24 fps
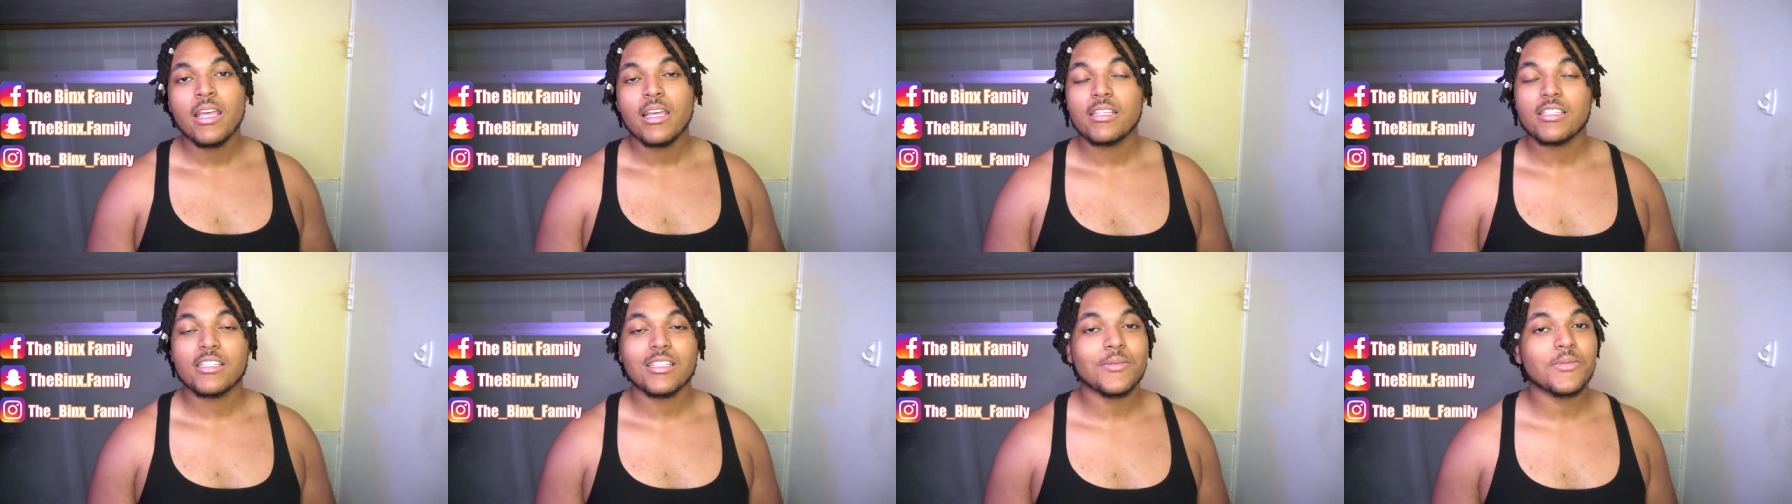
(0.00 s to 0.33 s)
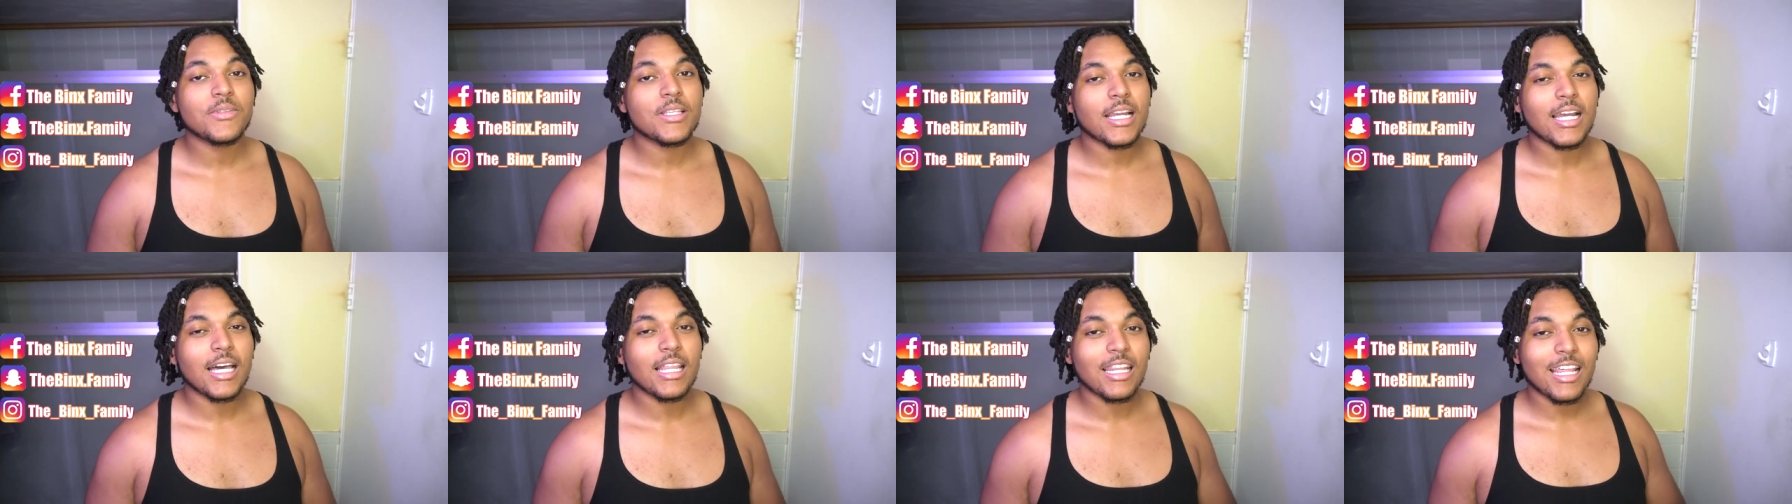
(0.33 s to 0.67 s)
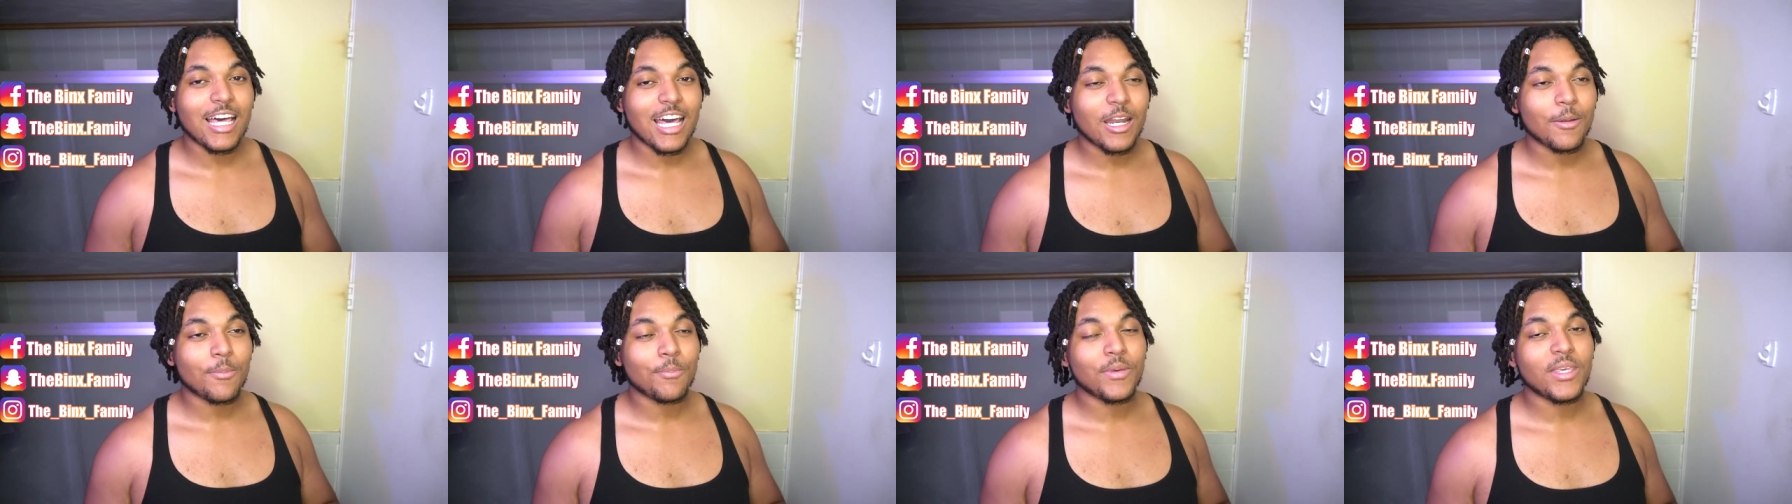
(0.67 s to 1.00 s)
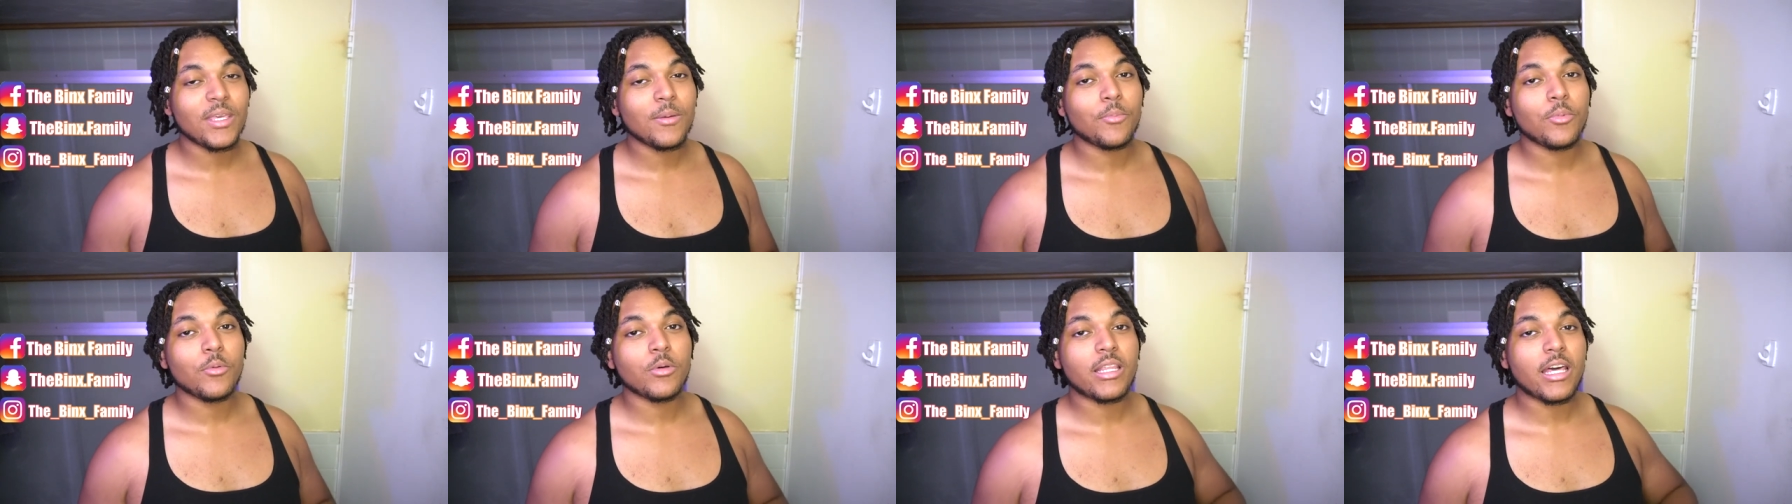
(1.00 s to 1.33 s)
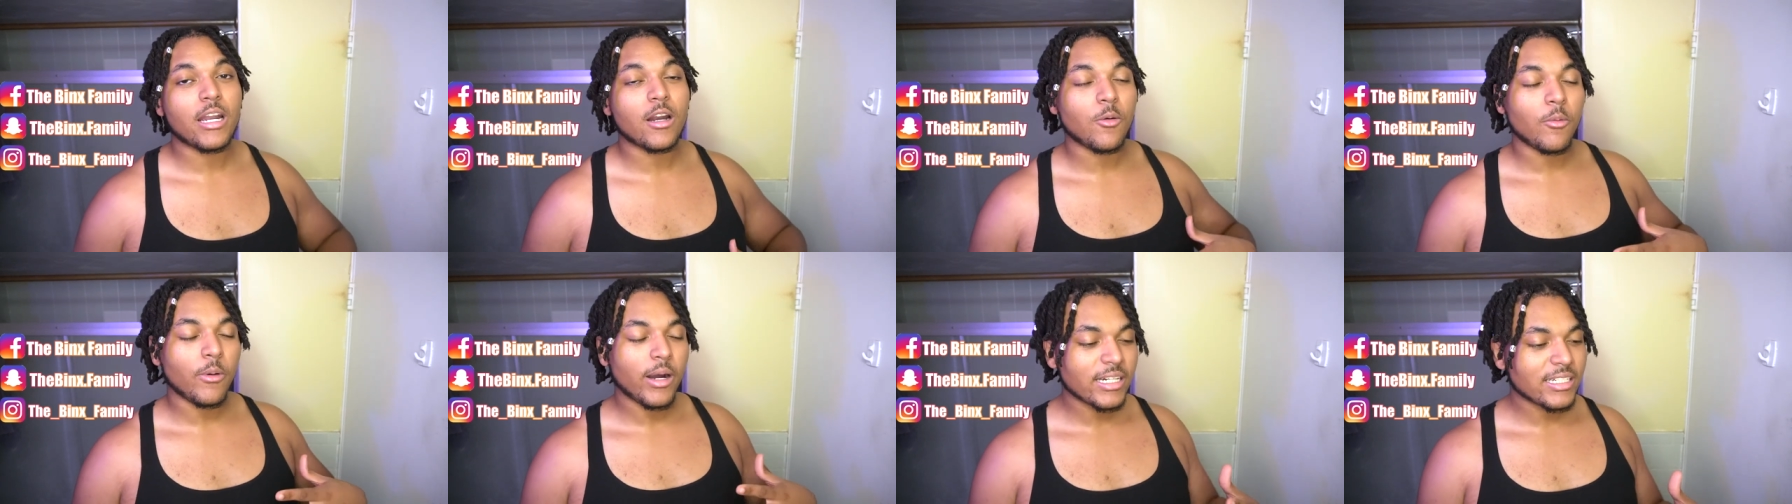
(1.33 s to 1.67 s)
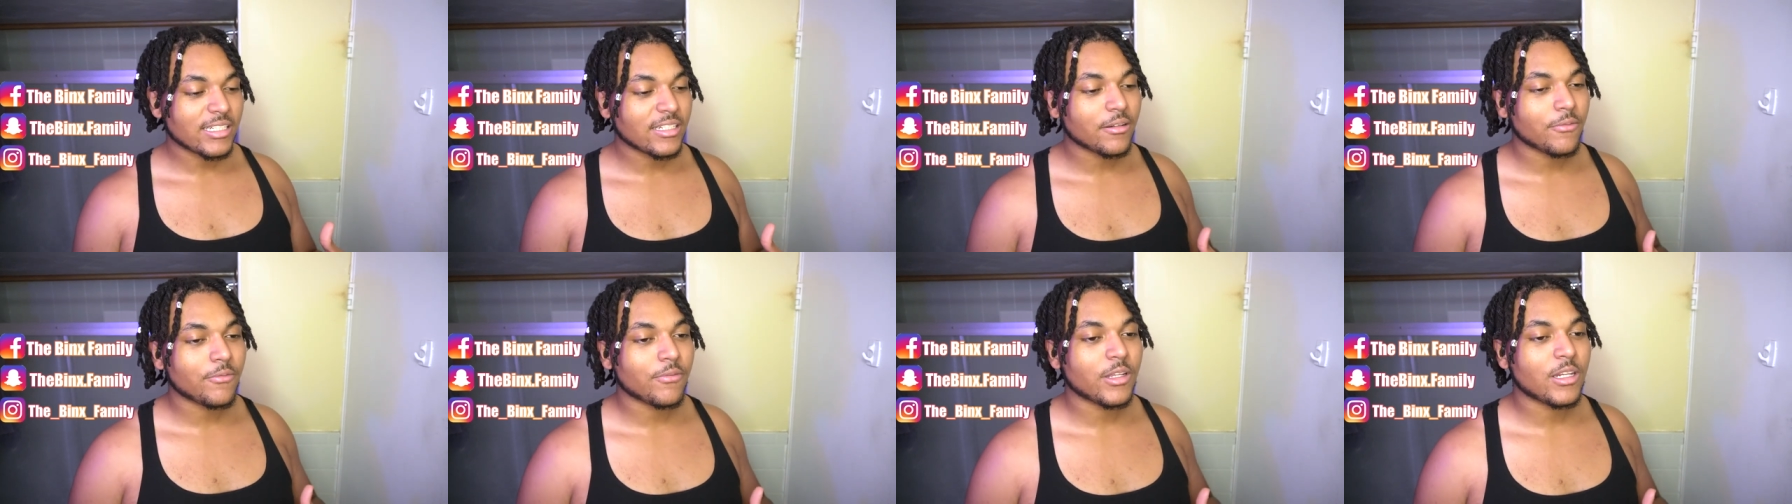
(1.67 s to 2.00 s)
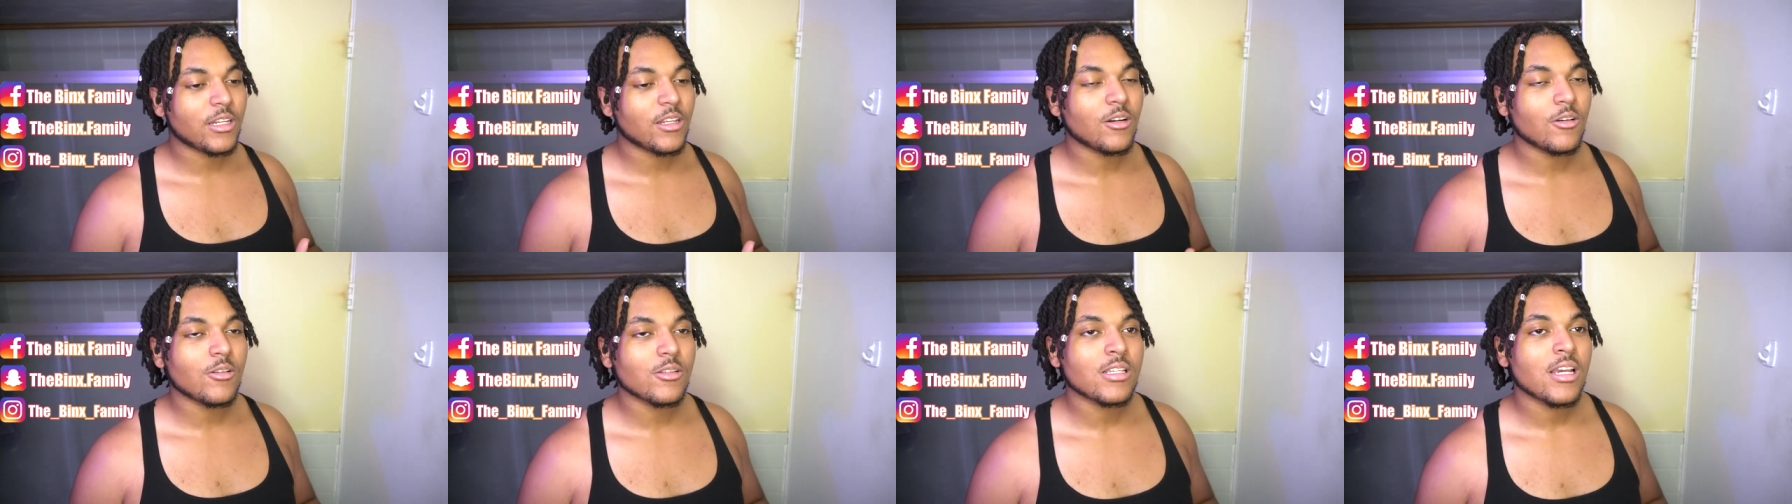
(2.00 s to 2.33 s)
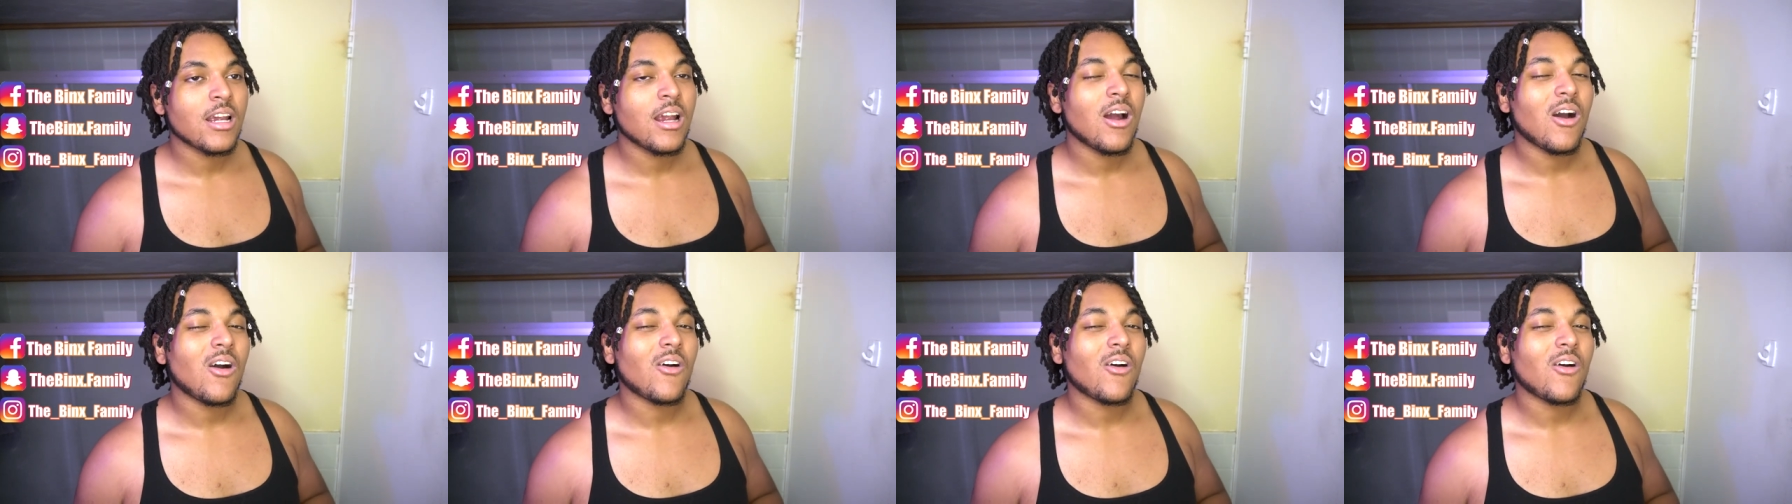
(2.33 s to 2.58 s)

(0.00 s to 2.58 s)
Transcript: It seems like a lot of people that are watching the videos